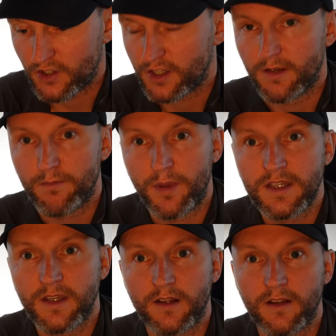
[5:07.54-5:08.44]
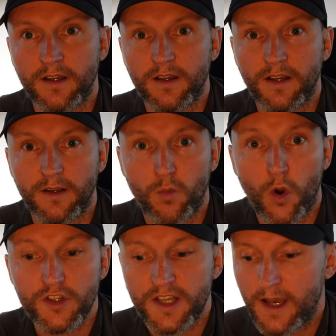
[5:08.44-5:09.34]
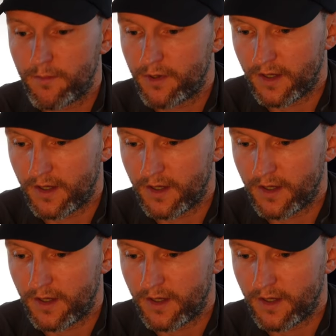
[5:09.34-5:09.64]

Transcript: just like basically like WhatsApp.